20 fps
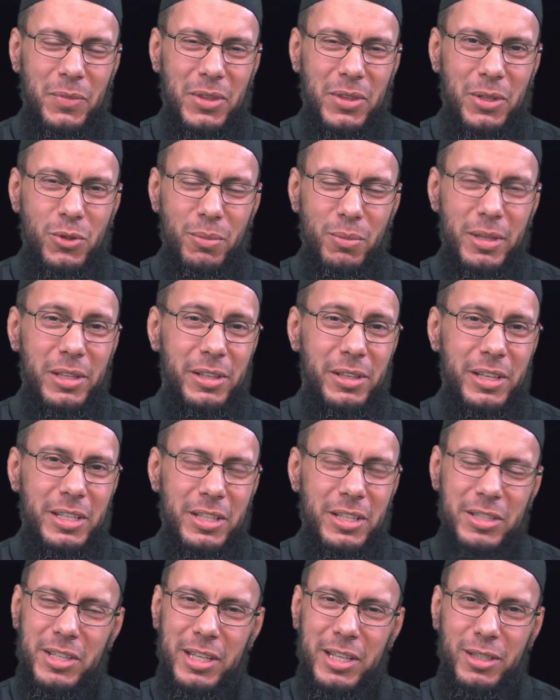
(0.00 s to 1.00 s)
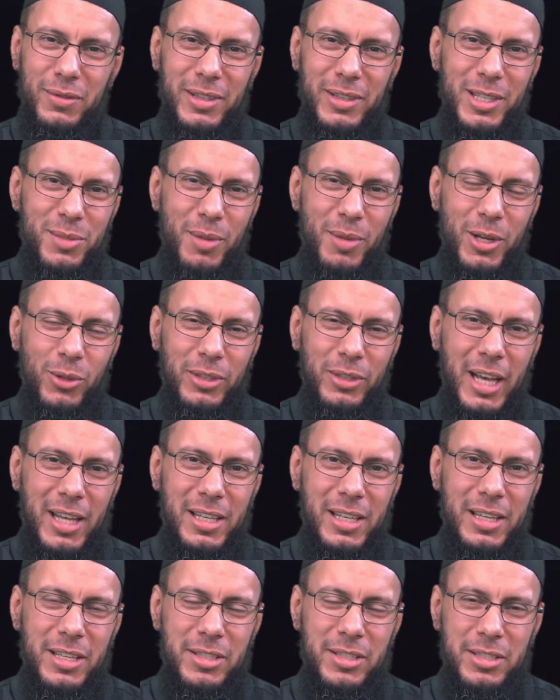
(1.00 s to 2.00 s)
Nobility in the sight of Allah subhanahu wa ta'ala
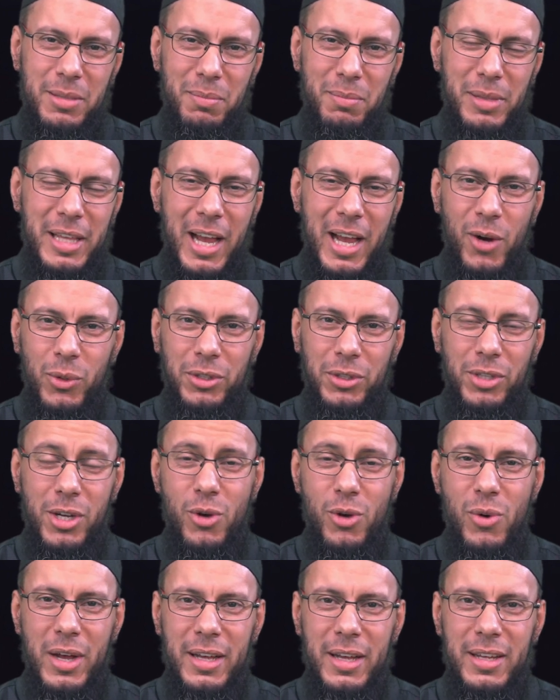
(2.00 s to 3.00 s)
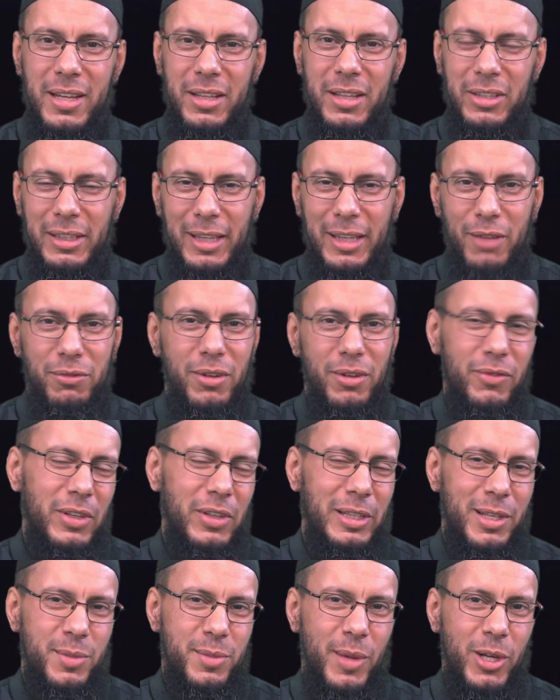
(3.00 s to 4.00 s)
is simply our taqwa, the love of
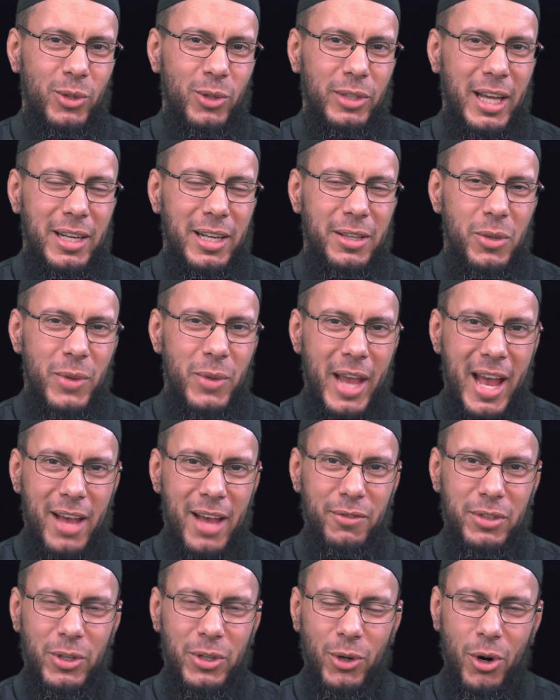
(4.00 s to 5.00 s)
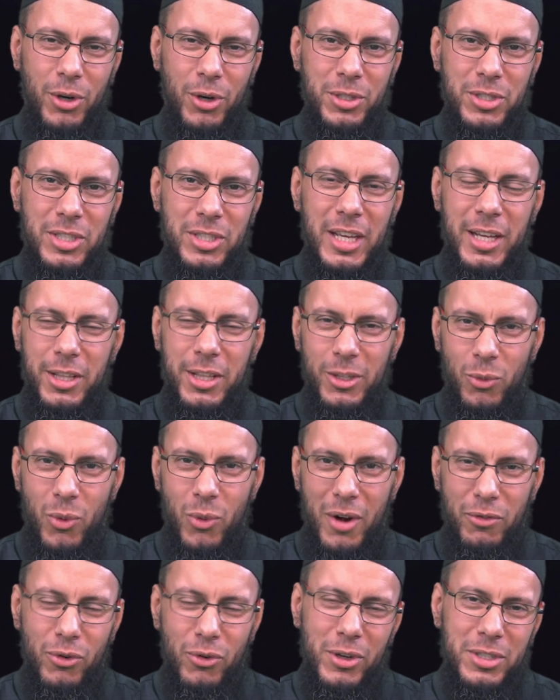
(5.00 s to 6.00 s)
Allah subhanahu wa ta'ala that we have in our hearts, the
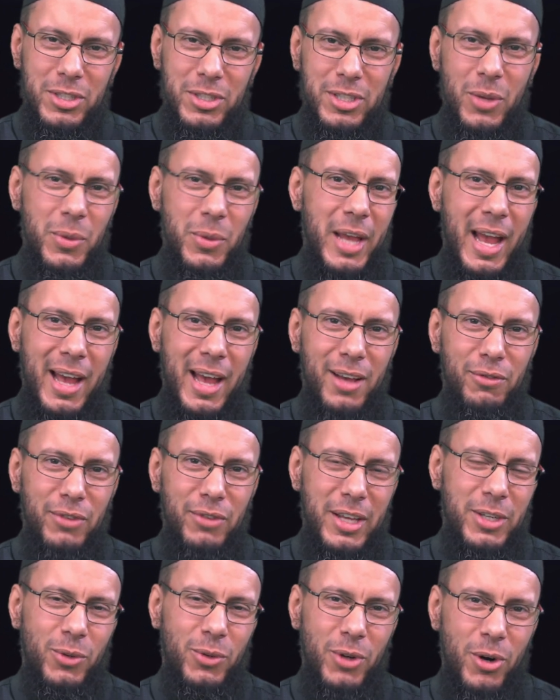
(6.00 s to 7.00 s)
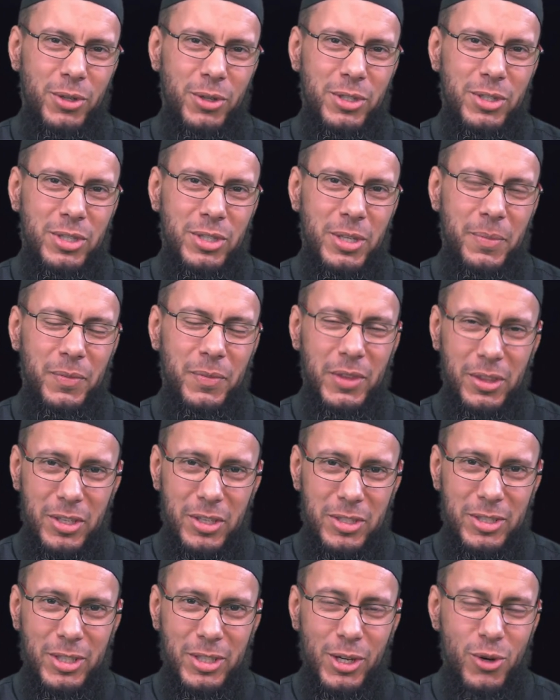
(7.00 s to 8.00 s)
reverence that we have in our hearts.
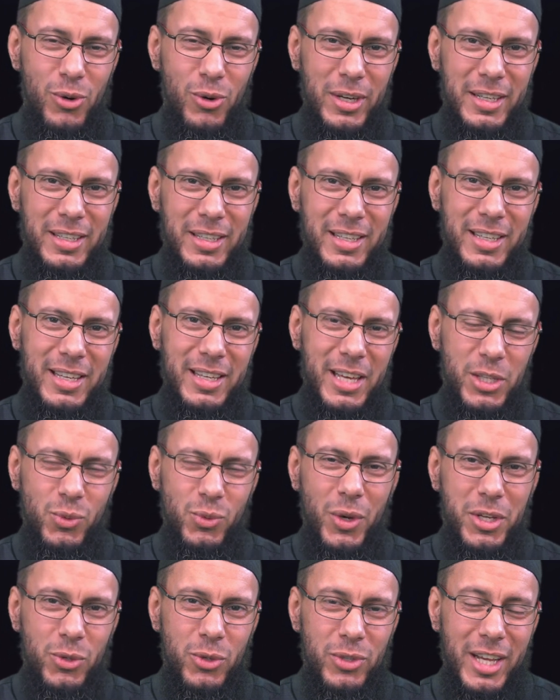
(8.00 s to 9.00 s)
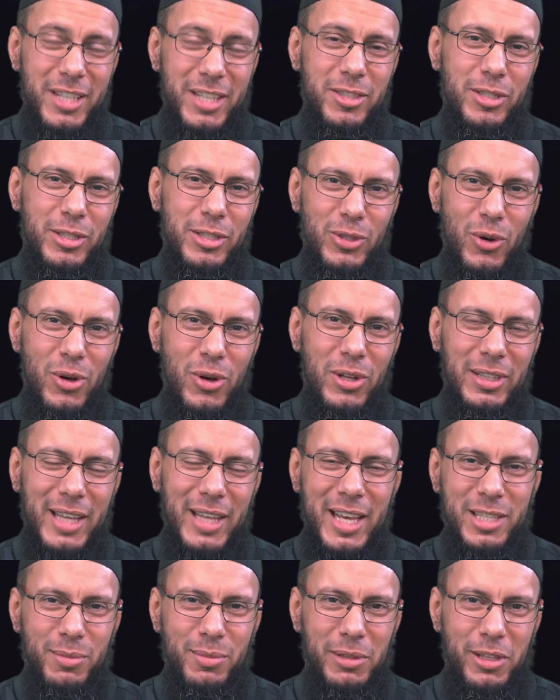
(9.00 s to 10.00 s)
This taqwa is what unites us all
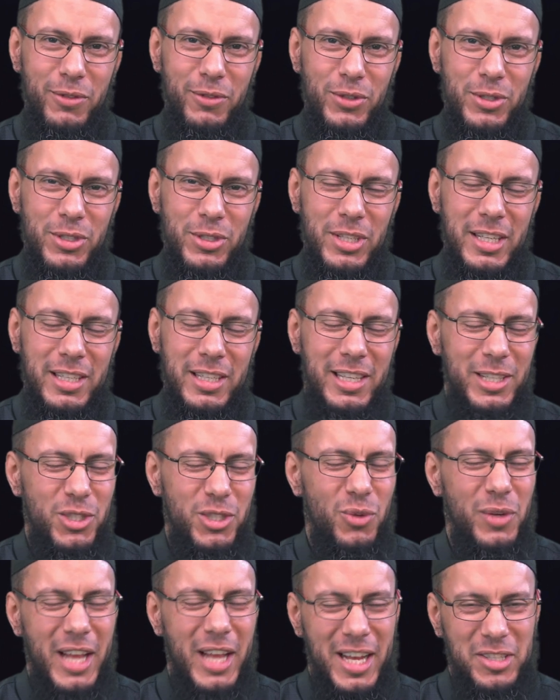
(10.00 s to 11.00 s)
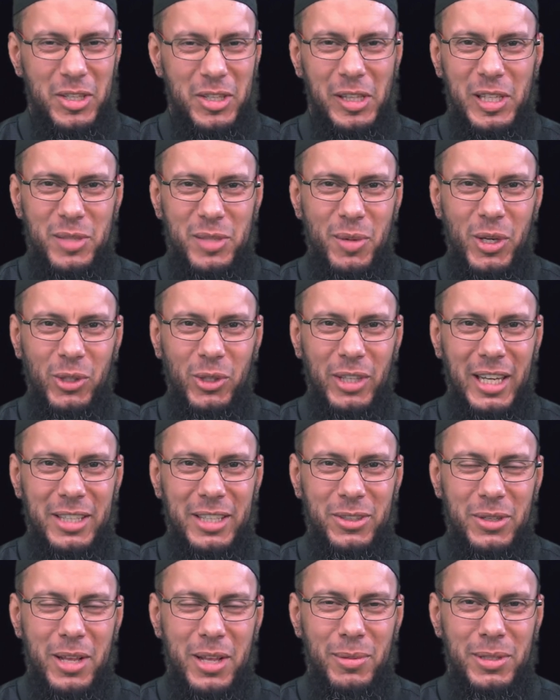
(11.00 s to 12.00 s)
as believers. And so we ask Allah subhanahu wa ta'ala
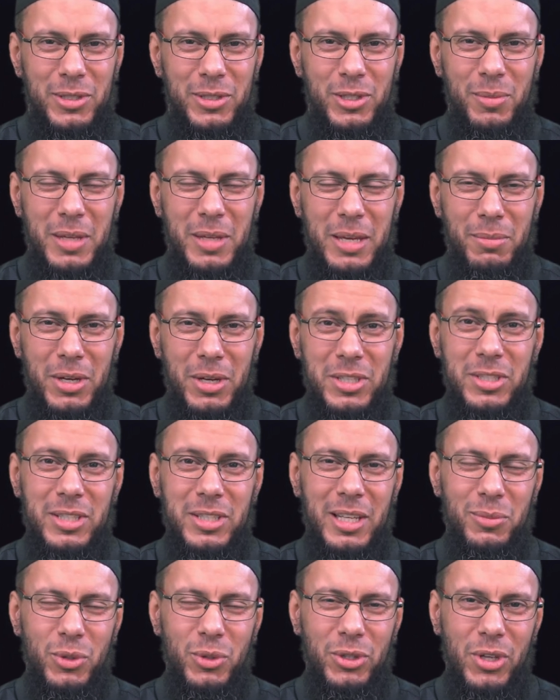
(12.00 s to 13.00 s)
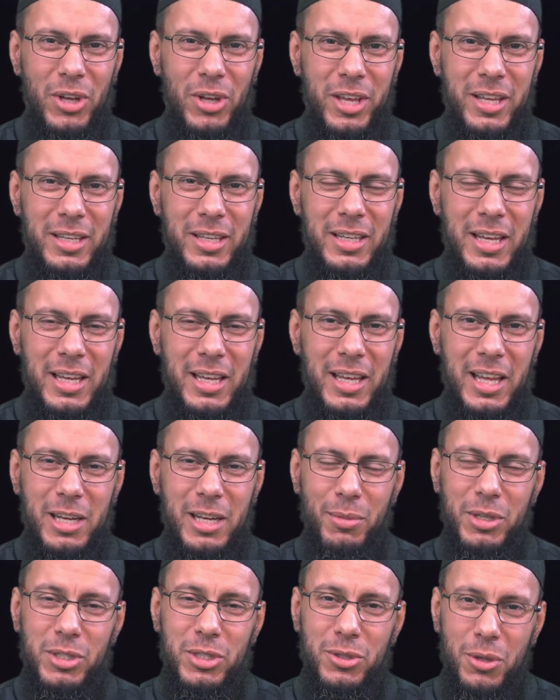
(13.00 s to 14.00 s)
to enable us to be amongst al-muttaqeen, and
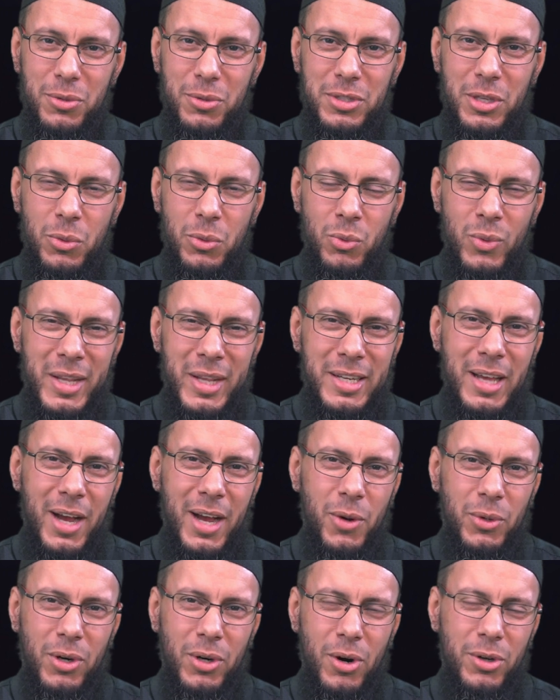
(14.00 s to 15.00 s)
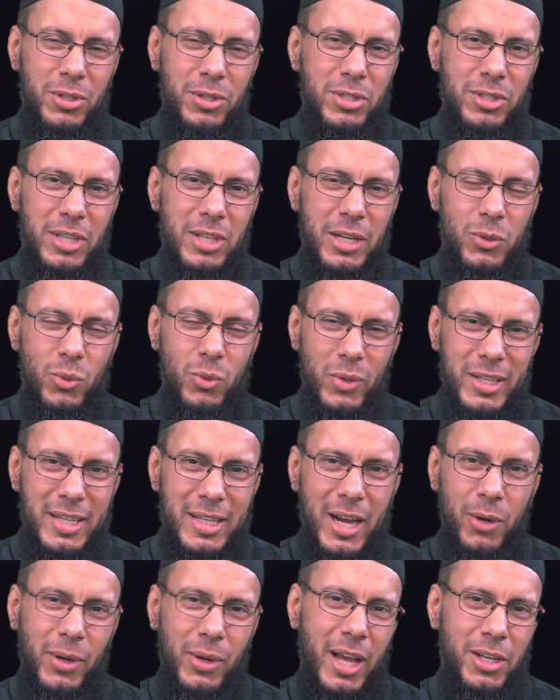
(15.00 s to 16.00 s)
amongst those that rid our hearts and rid
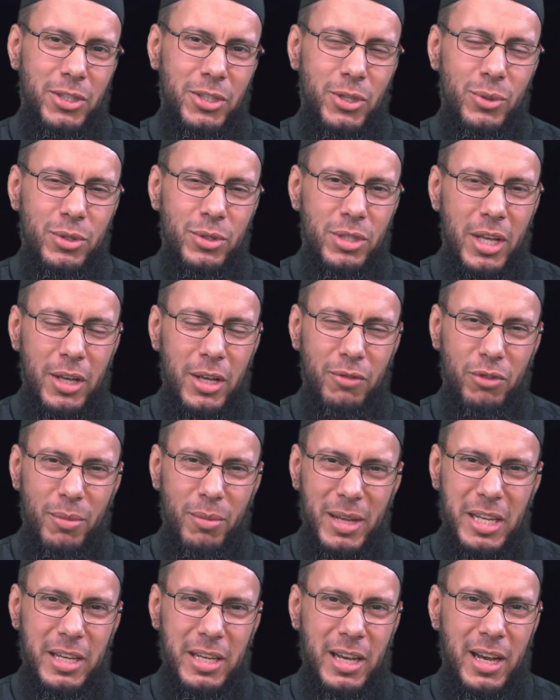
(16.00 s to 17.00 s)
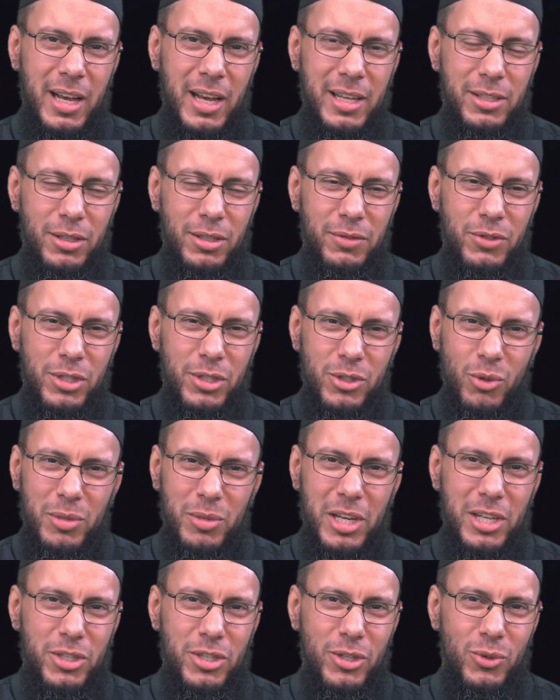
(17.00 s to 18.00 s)
our attitudes from any kind of
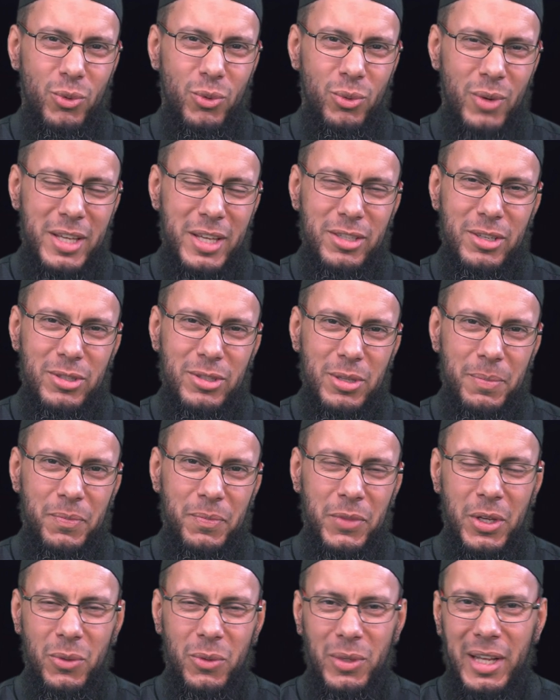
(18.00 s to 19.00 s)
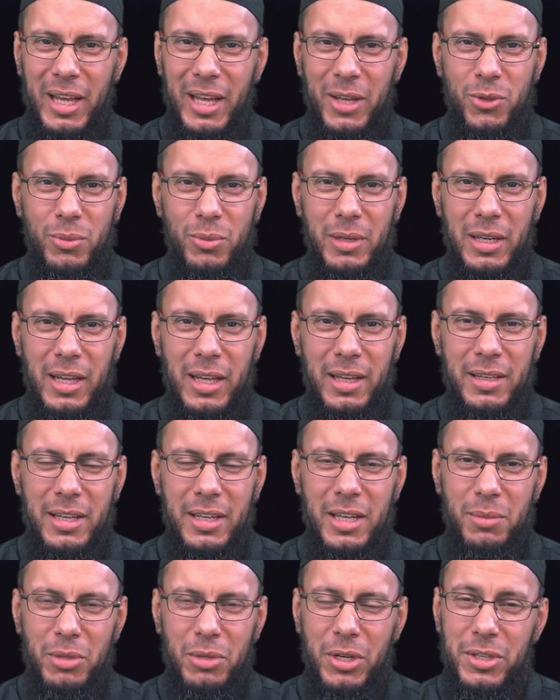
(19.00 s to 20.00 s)
discrimination or racism, wal-'iyadhu billah,
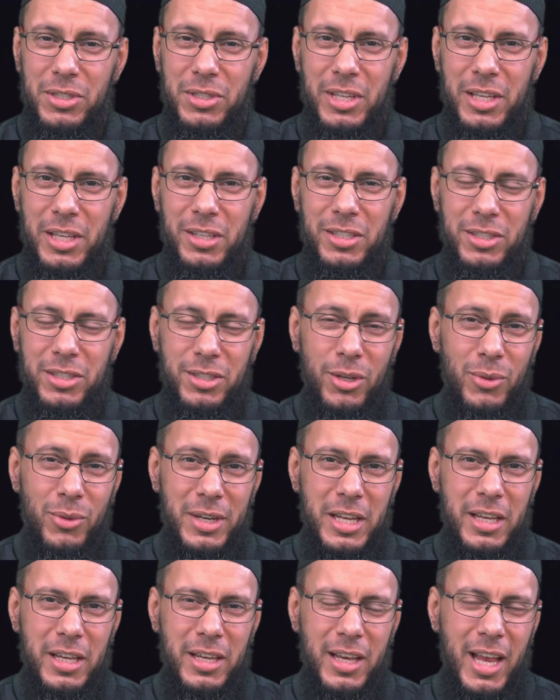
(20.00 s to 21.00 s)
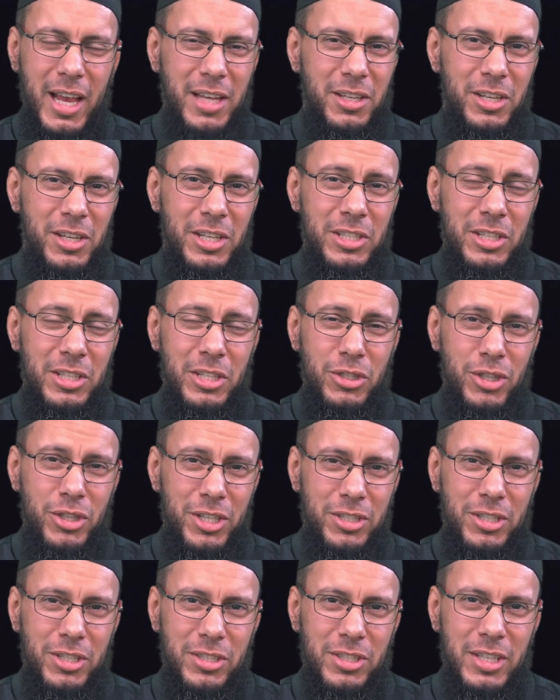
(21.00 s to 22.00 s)
because it is tyranny and it is
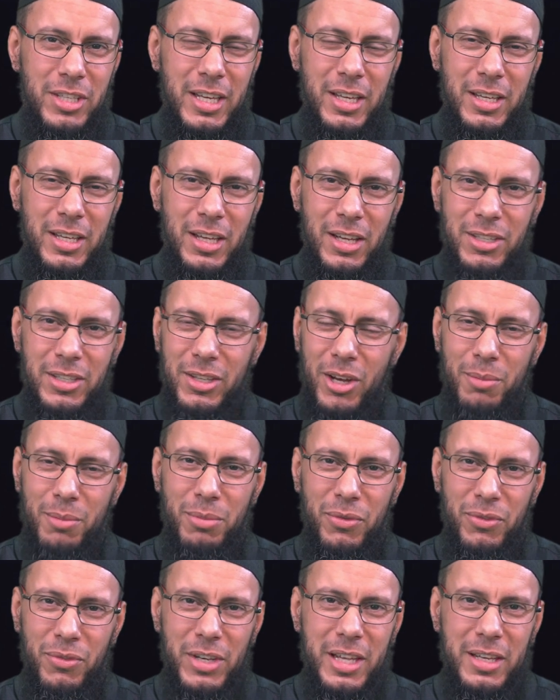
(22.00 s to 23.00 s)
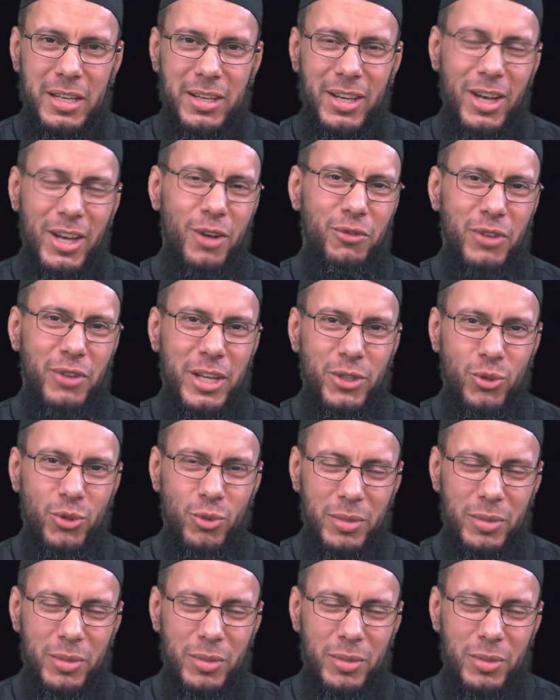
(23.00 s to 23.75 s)
injustice not befitting of a true